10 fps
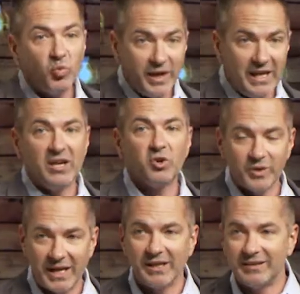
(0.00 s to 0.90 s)
we
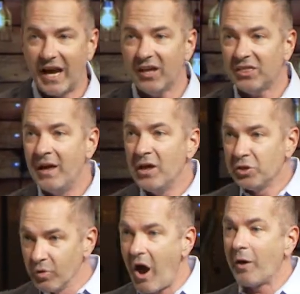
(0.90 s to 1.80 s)
created death
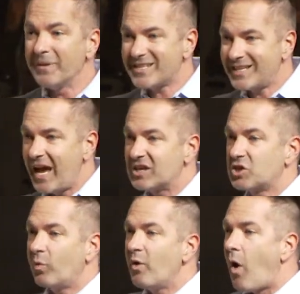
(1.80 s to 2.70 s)
through our mistakes.
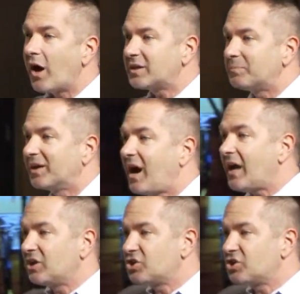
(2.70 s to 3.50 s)
So we walked up to God